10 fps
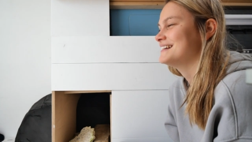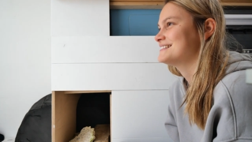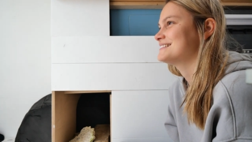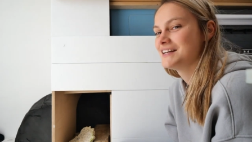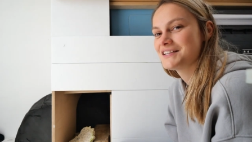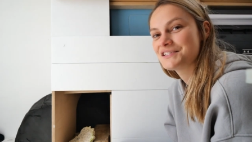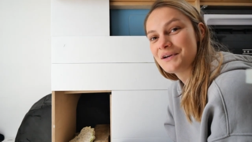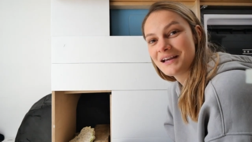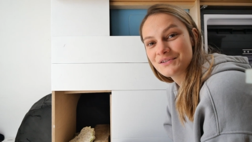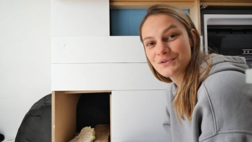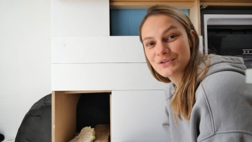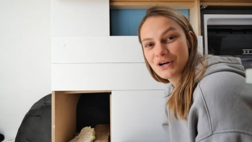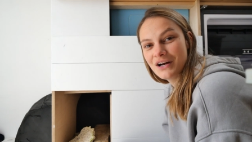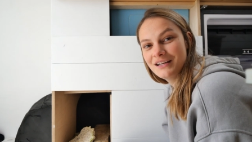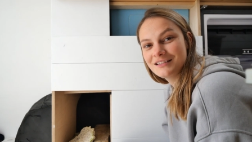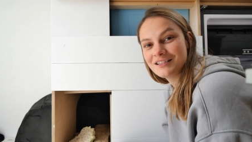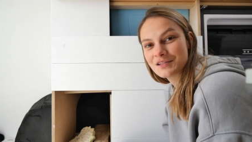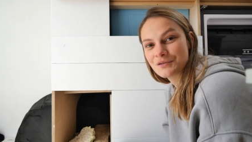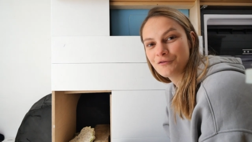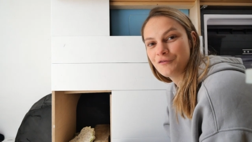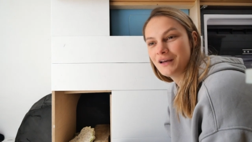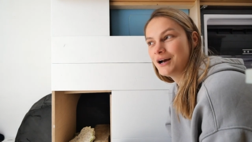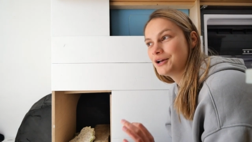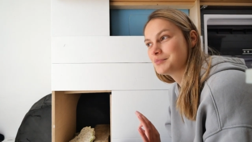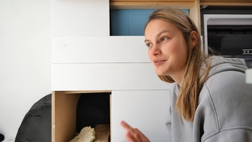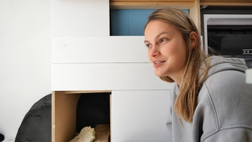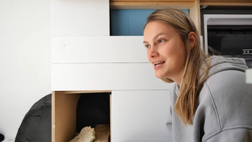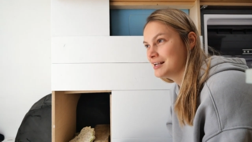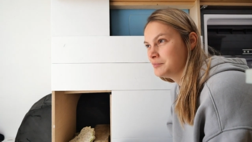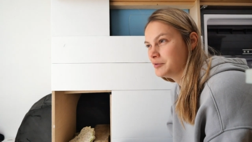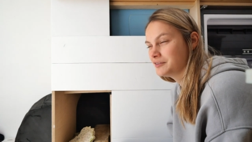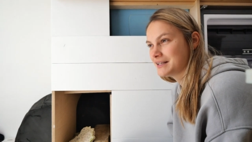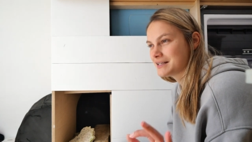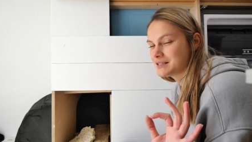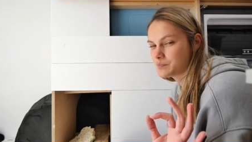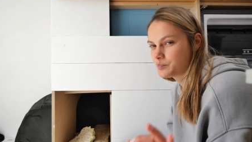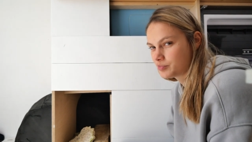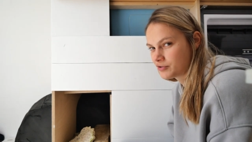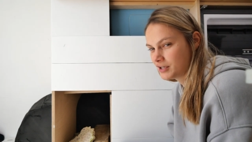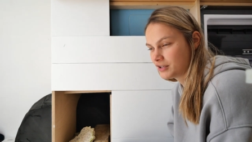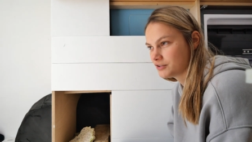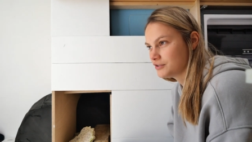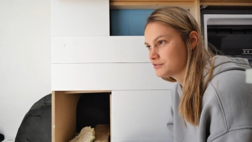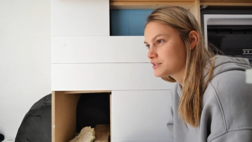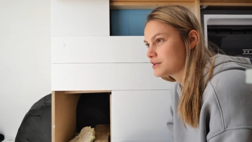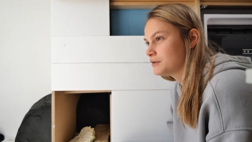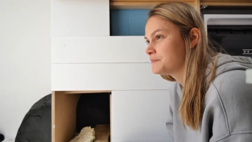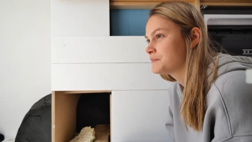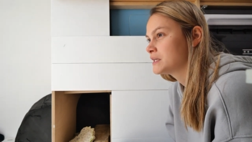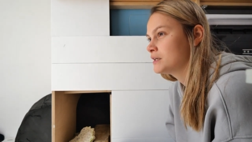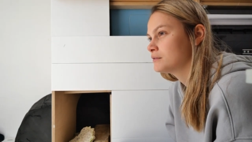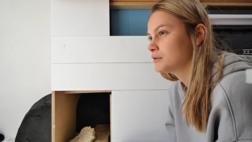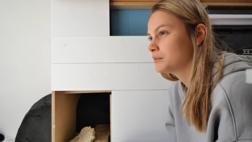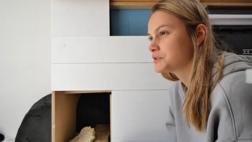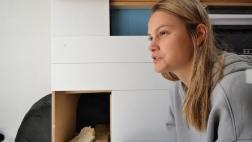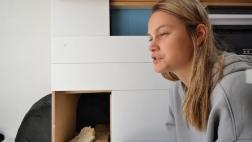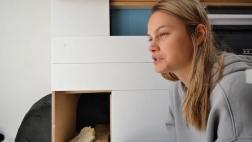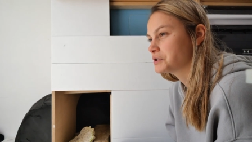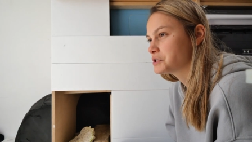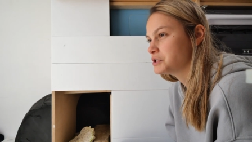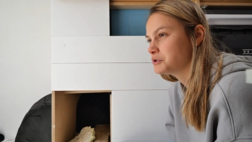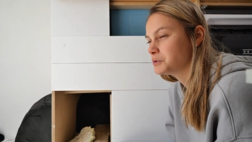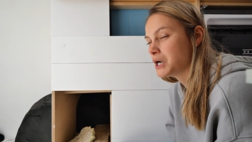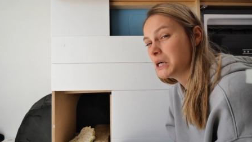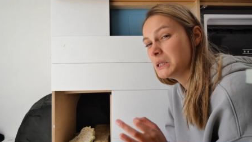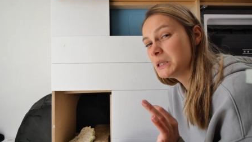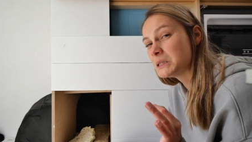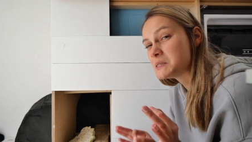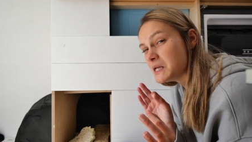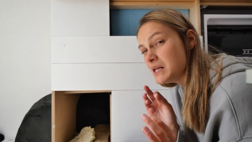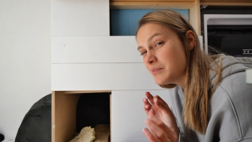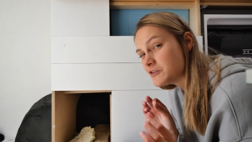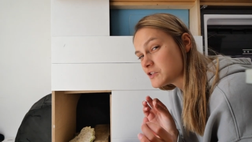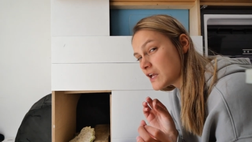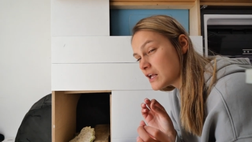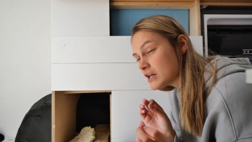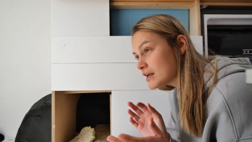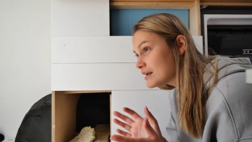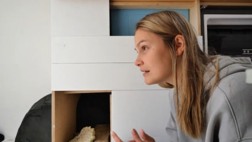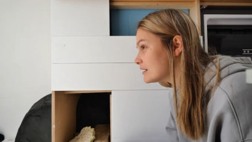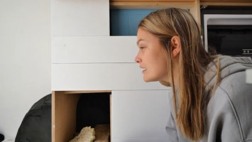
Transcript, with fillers: yes. So as you saw, it doesn't fit 100%, but like it's pretty close. So Robin is just going to do a little teeny bit of sanding,